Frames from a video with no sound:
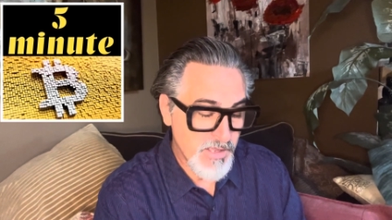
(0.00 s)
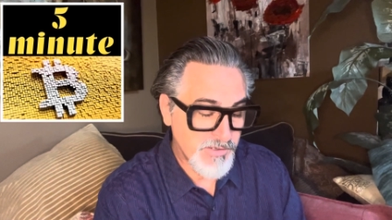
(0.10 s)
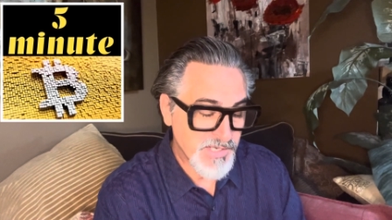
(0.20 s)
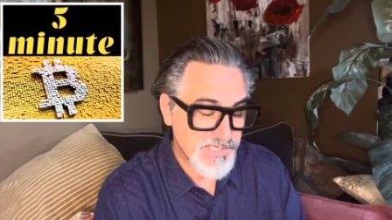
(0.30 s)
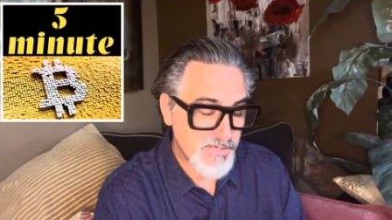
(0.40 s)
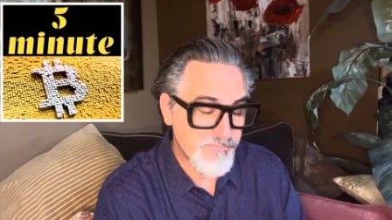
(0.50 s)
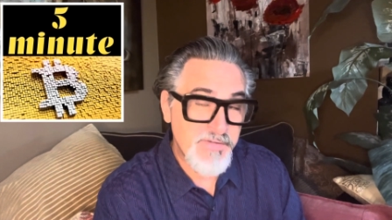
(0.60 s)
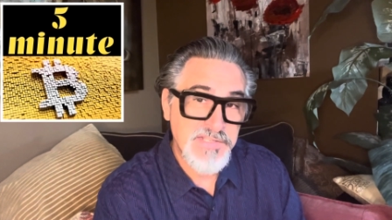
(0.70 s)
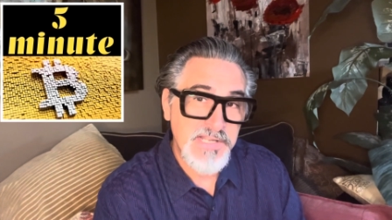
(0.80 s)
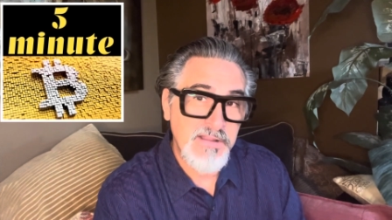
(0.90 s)
It doesn't
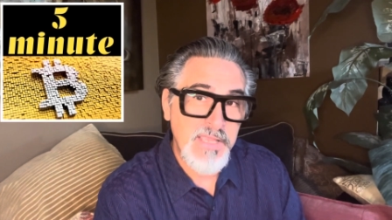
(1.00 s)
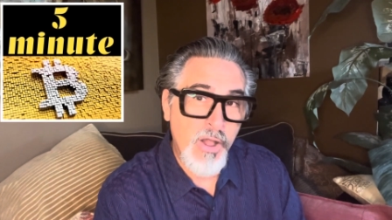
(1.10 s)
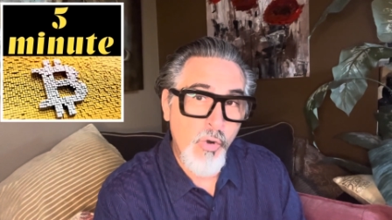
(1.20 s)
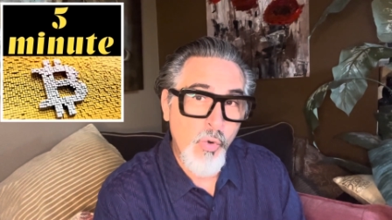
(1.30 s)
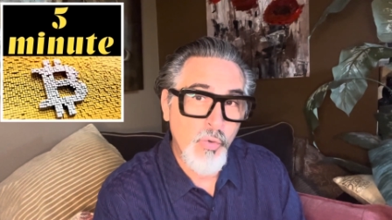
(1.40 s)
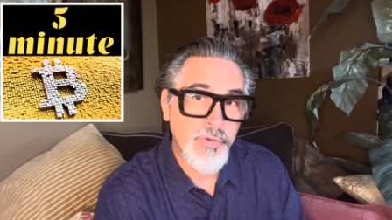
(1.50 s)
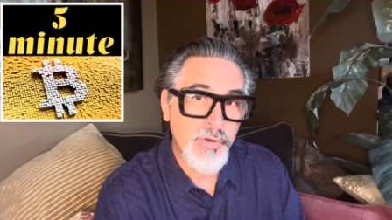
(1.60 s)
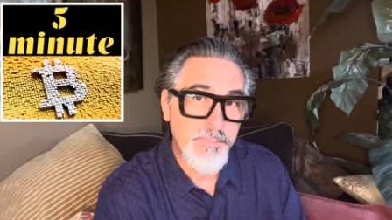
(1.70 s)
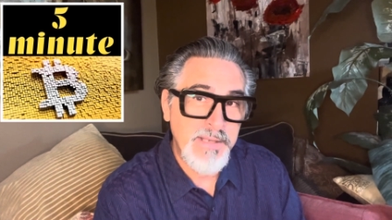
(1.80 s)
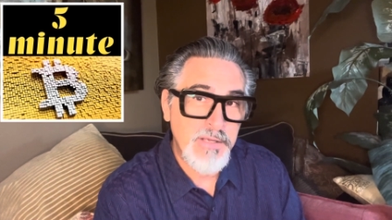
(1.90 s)
physically hold
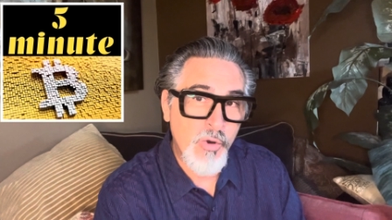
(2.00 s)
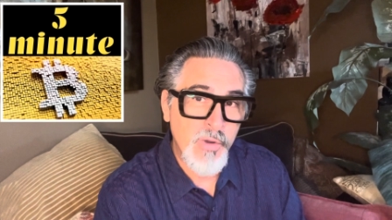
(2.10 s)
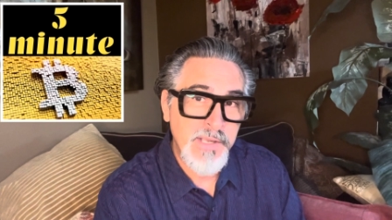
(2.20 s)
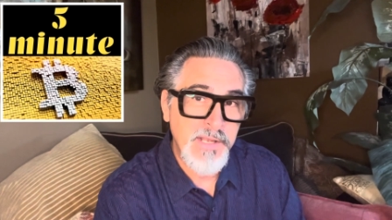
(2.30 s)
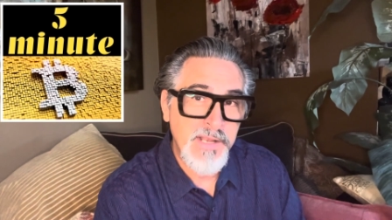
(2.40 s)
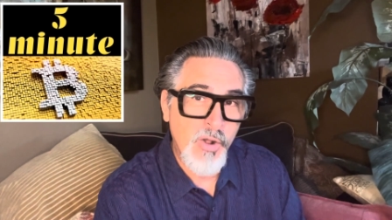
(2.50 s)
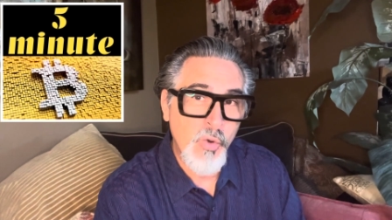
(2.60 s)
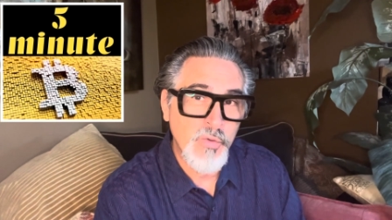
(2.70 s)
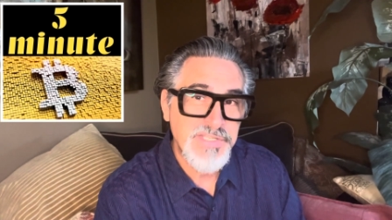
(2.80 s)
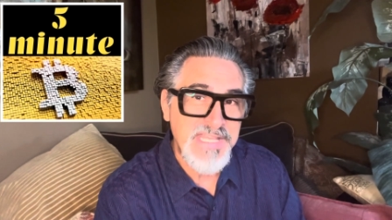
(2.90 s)
your Bitcoin. It
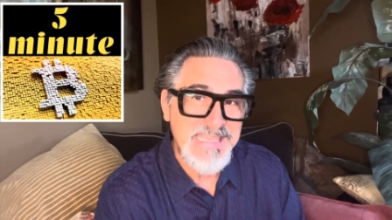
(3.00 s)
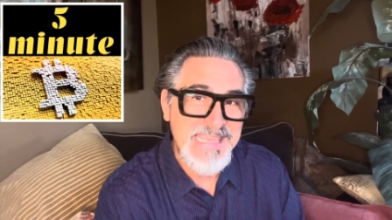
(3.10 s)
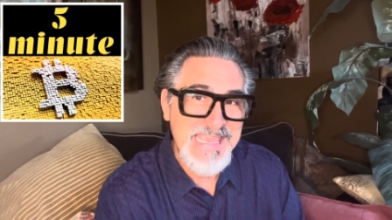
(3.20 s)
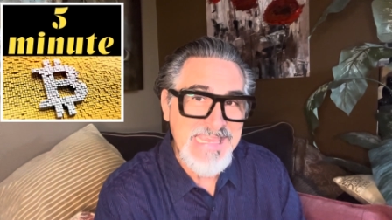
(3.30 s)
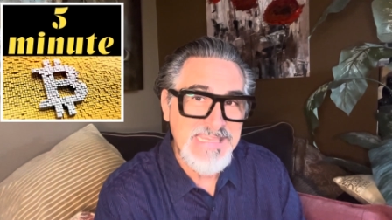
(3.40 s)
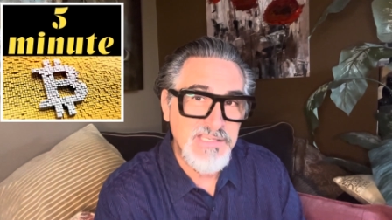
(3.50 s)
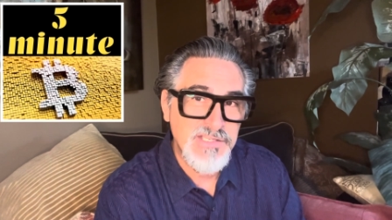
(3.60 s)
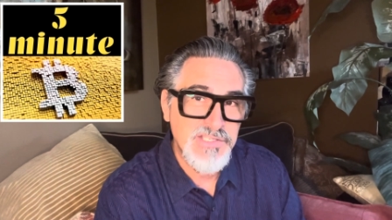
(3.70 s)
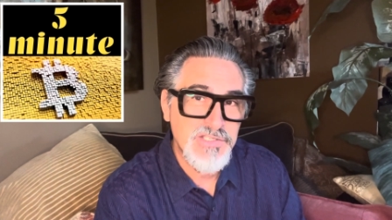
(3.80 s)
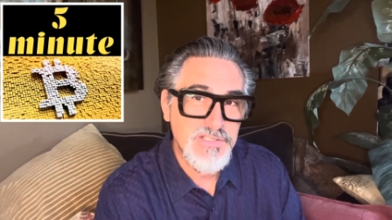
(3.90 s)
holds the
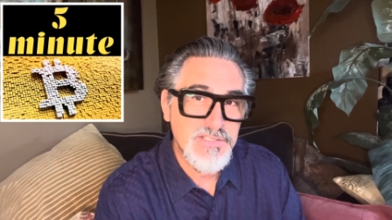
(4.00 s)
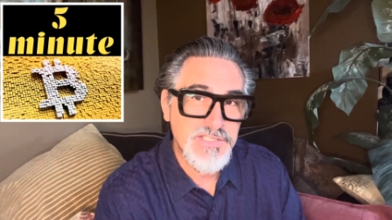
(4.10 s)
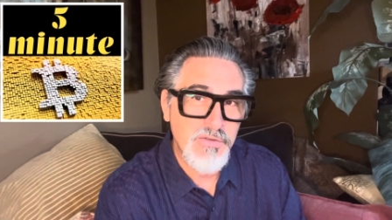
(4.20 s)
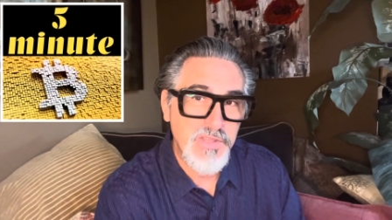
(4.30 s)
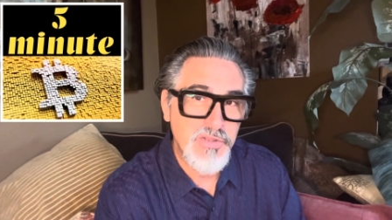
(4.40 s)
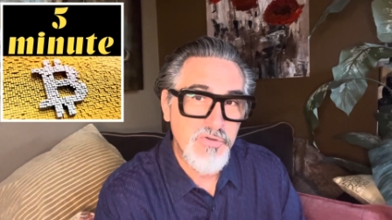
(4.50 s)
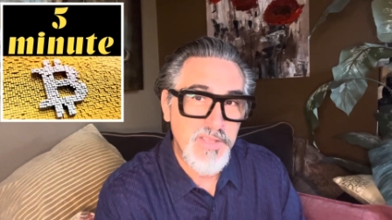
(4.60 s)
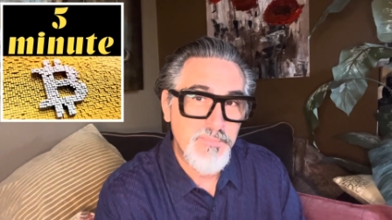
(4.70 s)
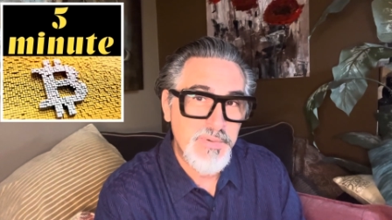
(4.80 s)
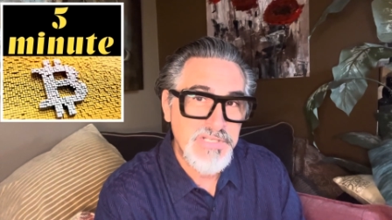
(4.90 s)
keys so that you
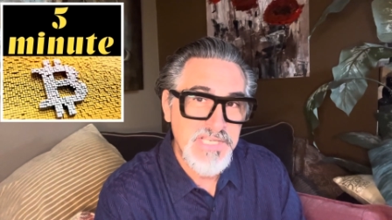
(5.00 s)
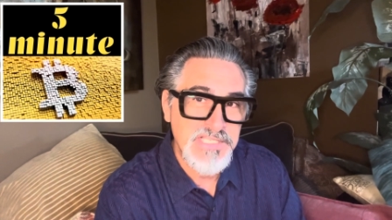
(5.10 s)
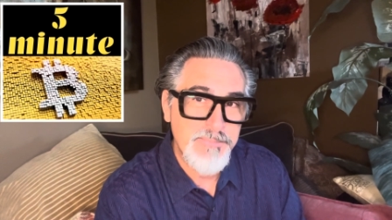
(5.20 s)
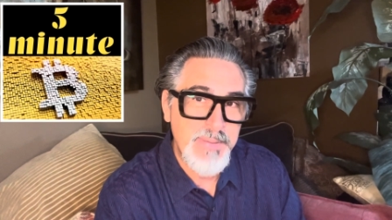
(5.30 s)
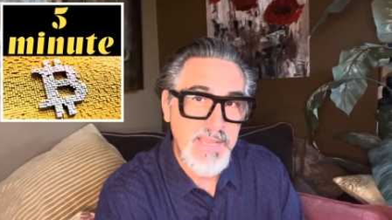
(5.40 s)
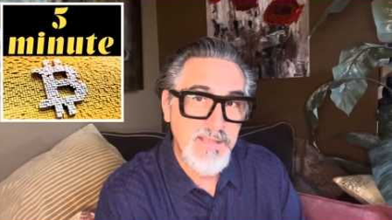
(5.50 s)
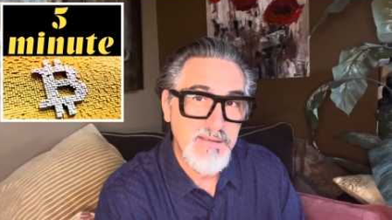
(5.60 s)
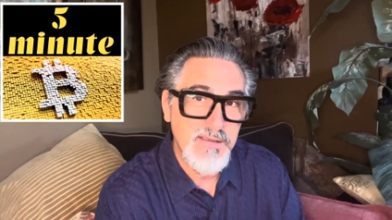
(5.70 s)
can participate